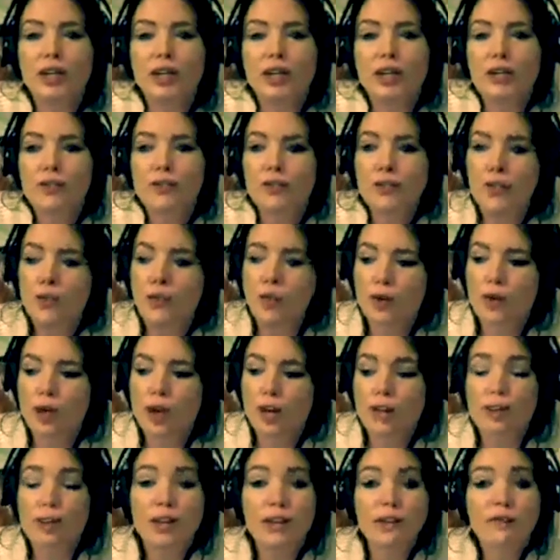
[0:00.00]
for
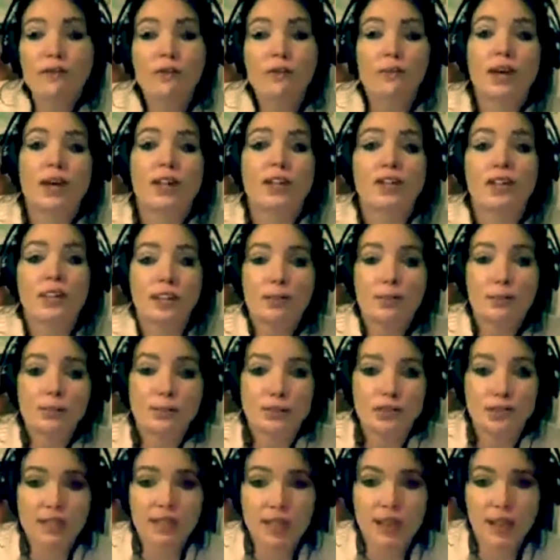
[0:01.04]
the information it
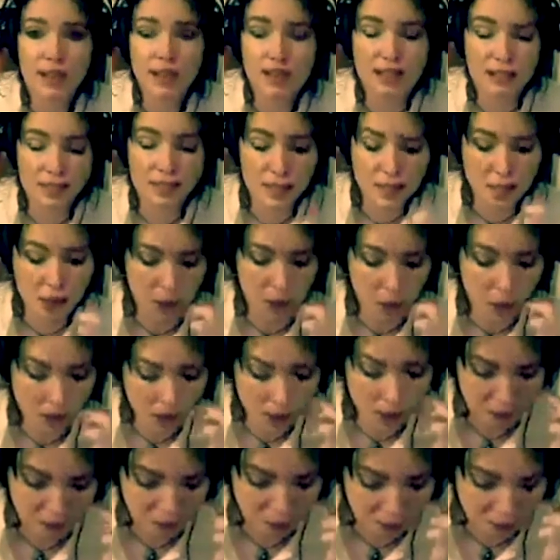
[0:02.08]
presents, yeah?
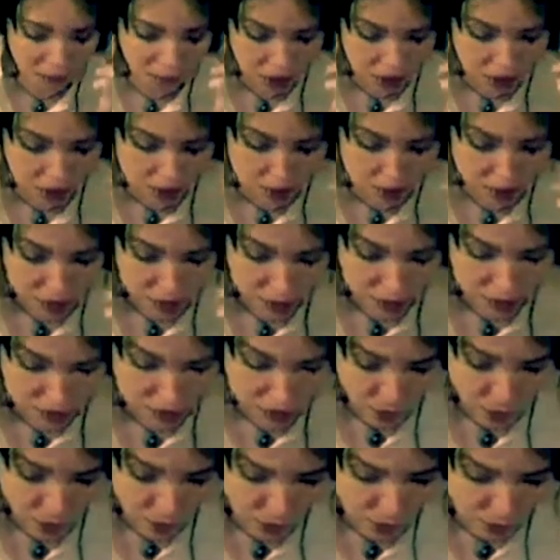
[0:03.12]

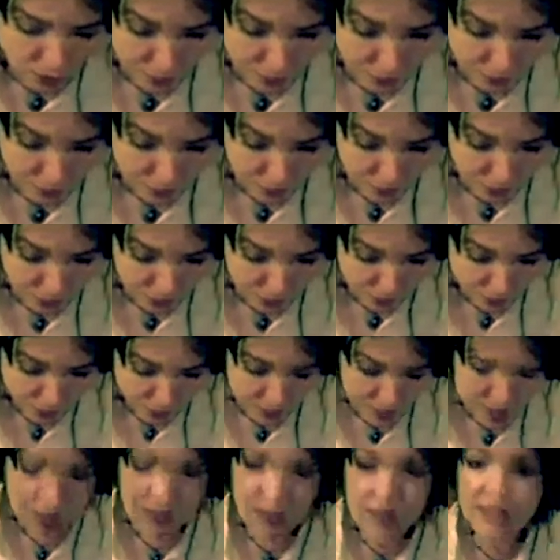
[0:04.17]
So
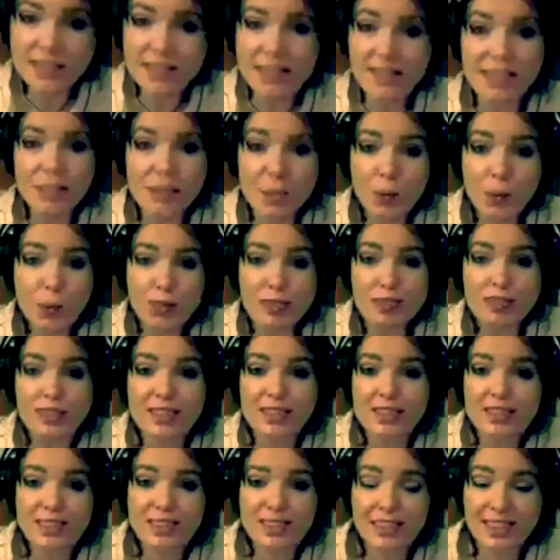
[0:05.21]
this is what's
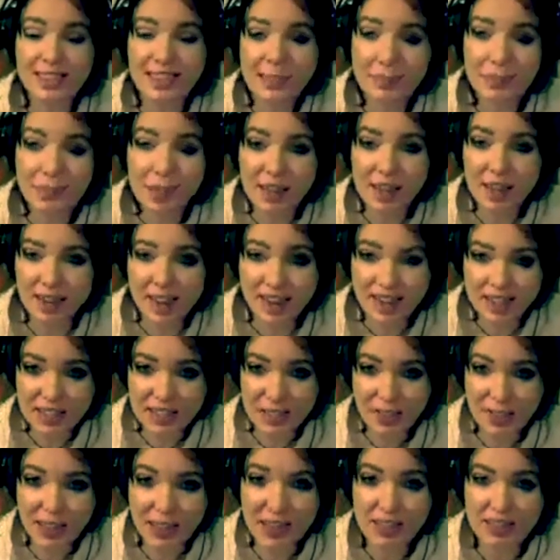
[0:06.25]
being
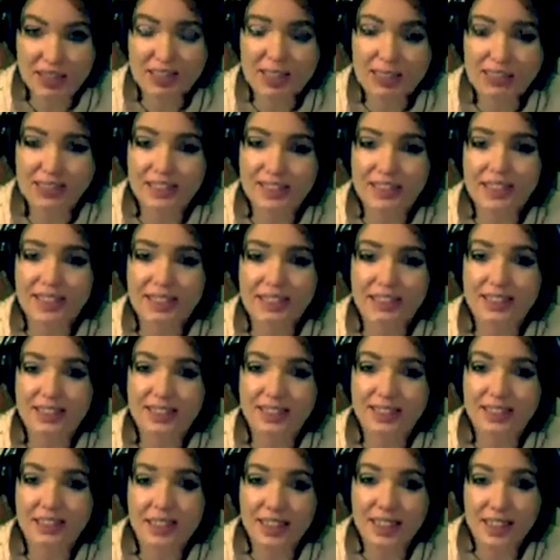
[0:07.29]
activated
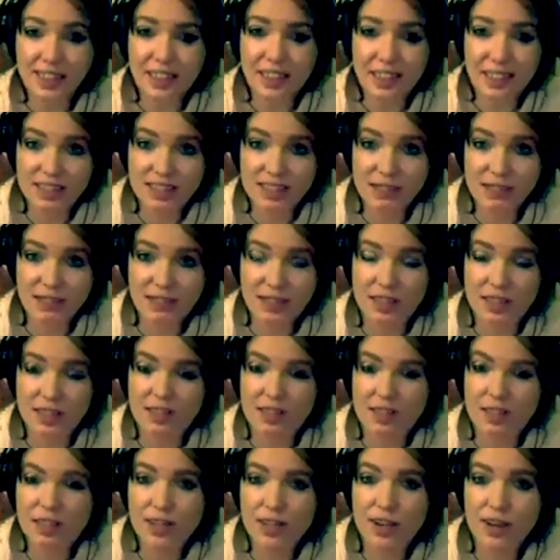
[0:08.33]
in the collective at this
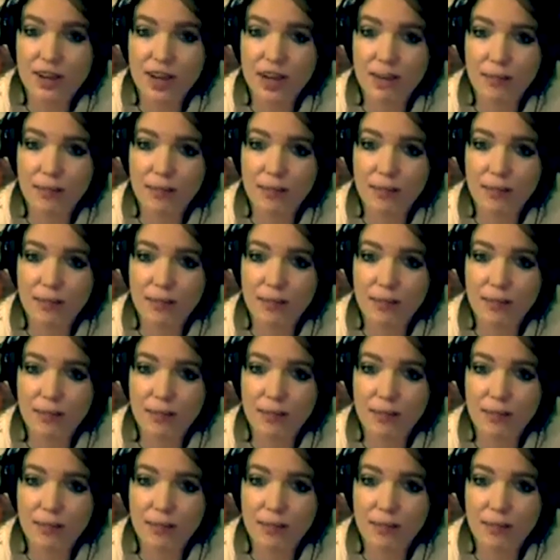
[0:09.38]
time.